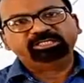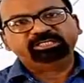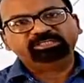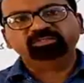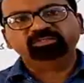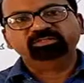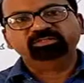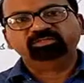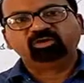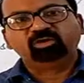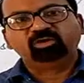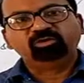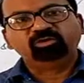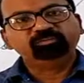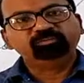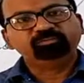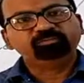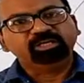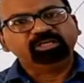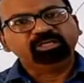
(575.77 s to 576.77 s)
of
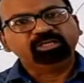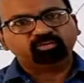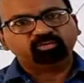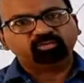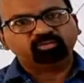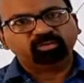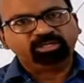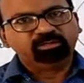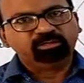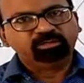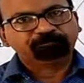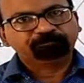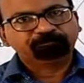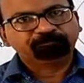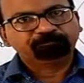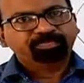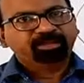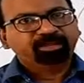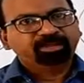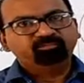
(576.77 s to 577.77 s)
liquid
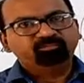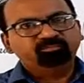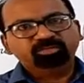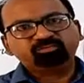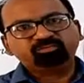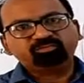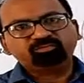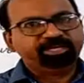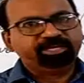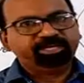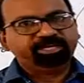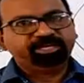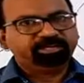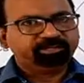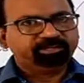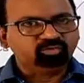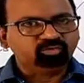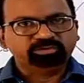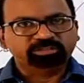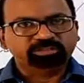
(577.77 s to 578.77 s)
which we use
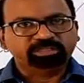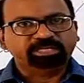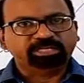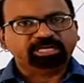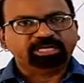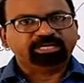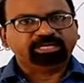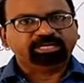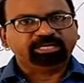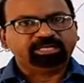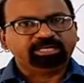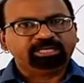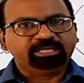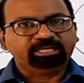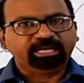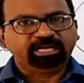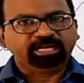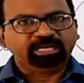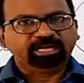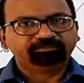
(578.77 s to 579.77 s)
in our daily life.
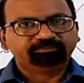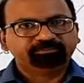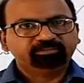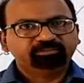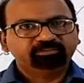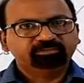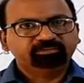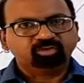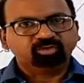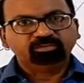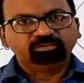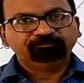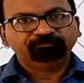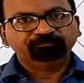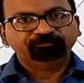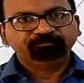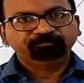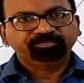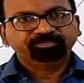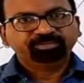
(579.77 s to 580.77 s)
So
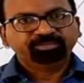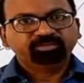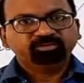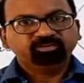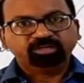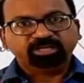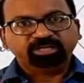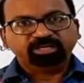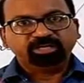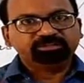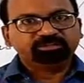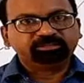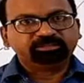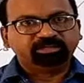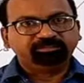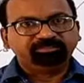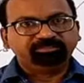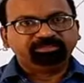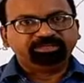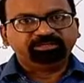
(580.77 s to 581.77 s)
your answer will be
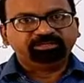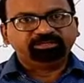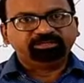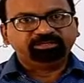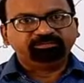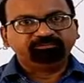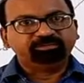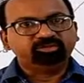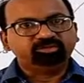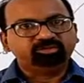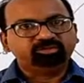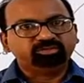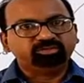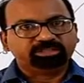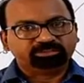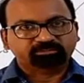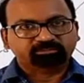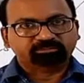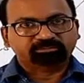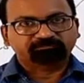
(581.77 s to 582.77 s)
different juices.
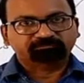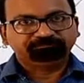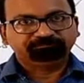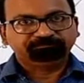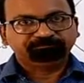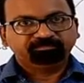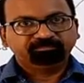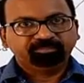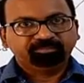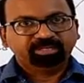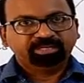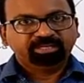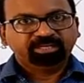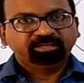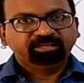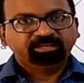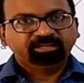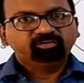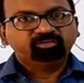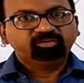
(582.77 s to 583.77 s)
Your
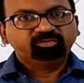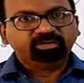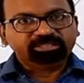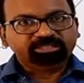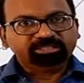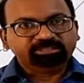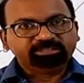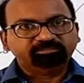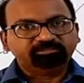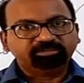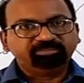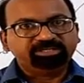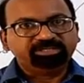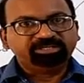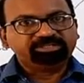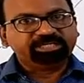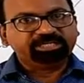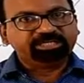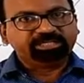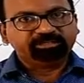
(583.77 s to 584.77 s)
answer will be
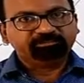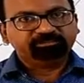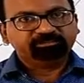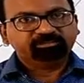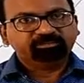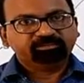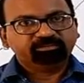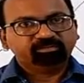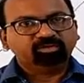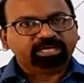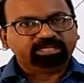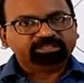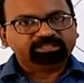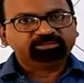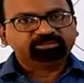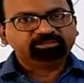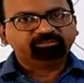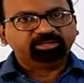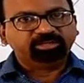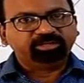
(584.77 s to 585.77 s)
tea. Your answer will
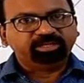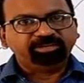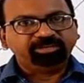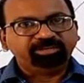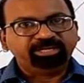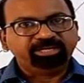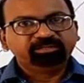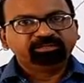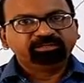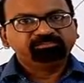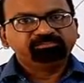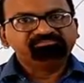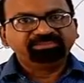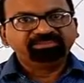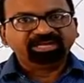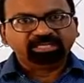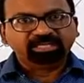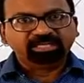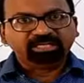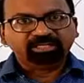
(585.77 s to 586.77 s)
be milk.
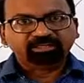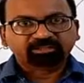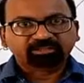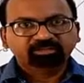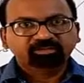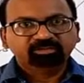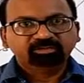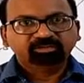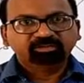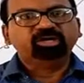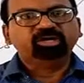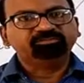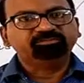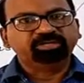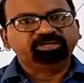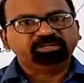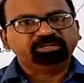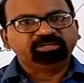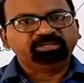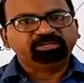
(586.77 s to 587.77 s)
Your answer will
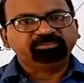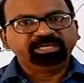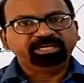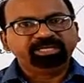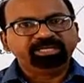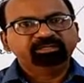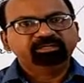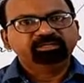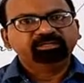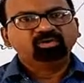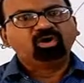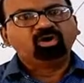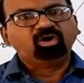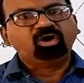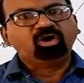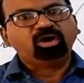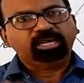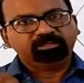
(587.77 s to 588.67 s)
be oil.